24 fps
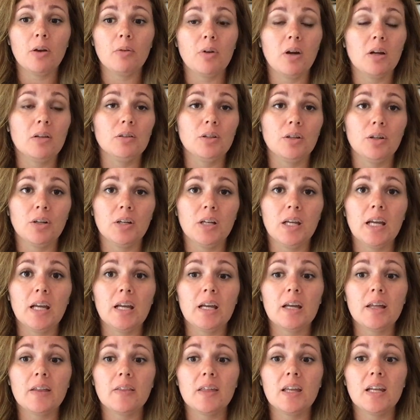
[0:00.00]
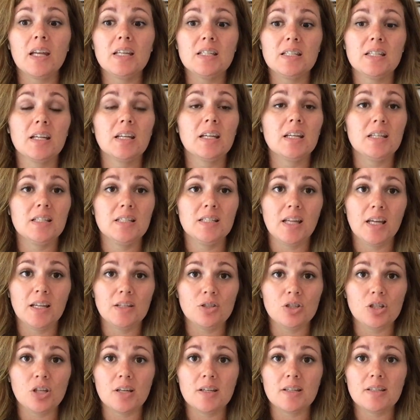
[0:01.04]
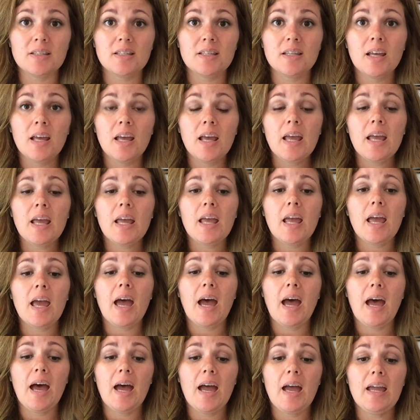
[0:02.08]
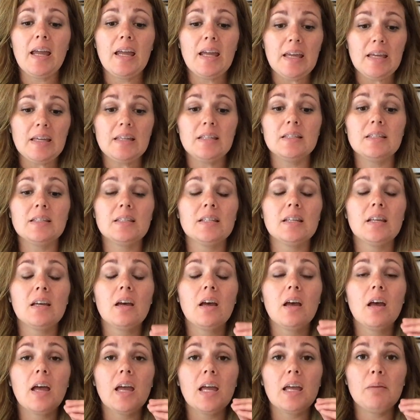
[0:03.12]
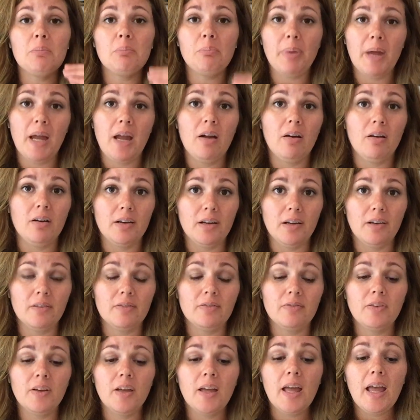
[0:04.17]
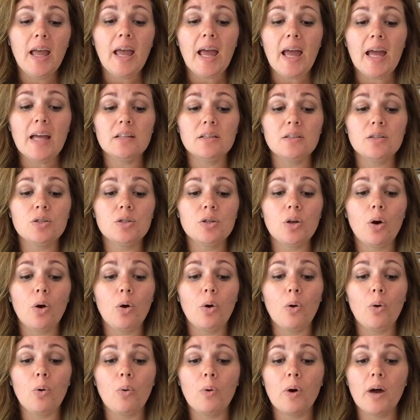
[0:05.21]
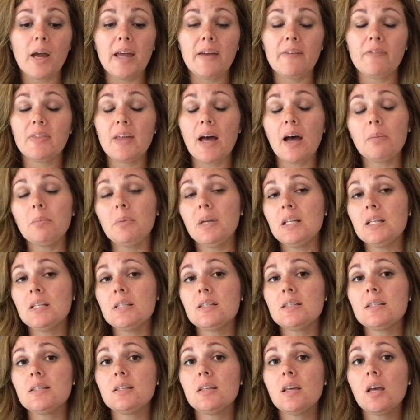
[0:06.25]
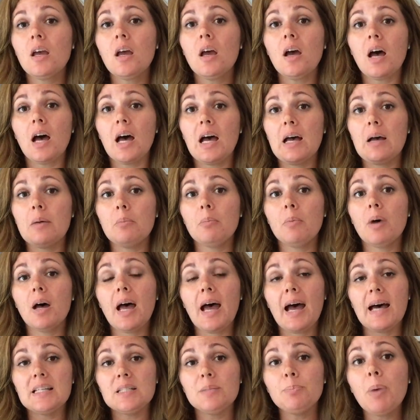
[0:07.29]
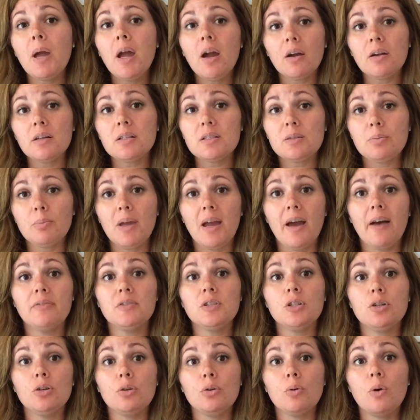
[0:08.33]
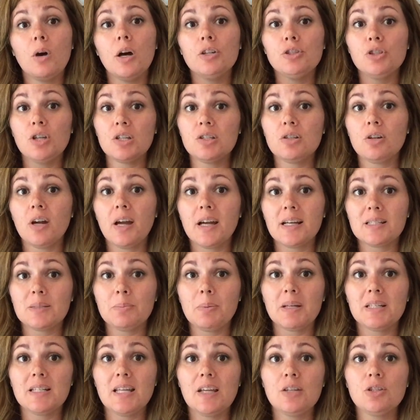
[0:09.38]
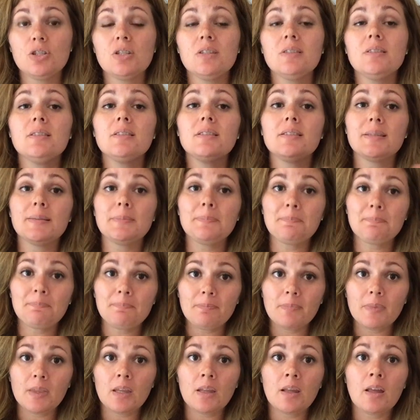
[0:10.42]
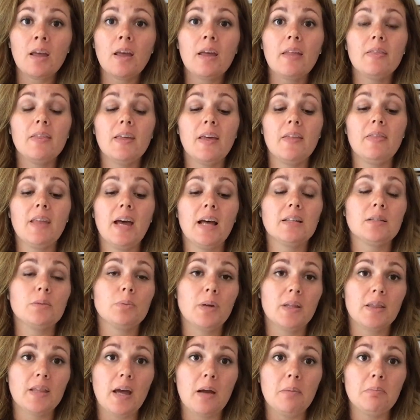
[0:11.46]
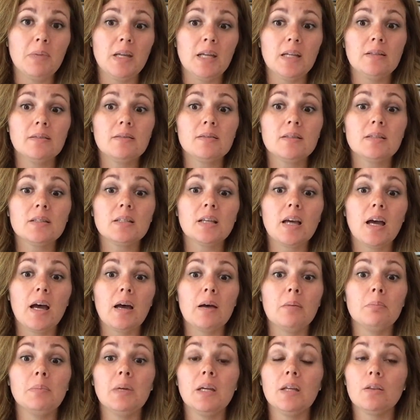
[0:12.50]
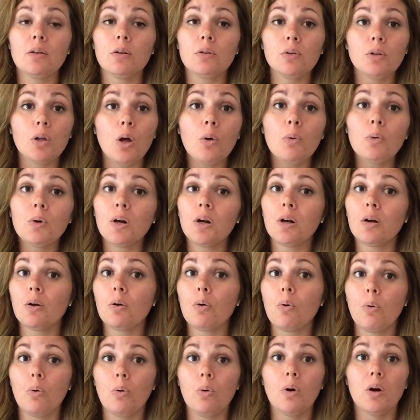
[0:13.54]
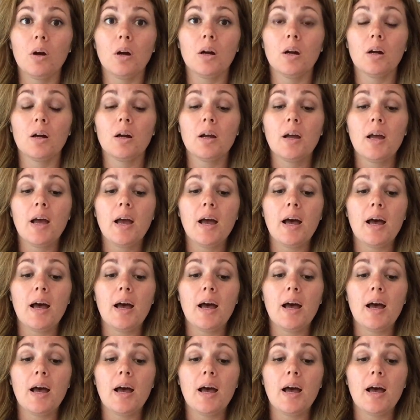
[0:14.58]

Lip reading: around learning that isn't contentious is imperative. And so if that means as parents we have to adjust our expectations, then that's what that means. Either lower or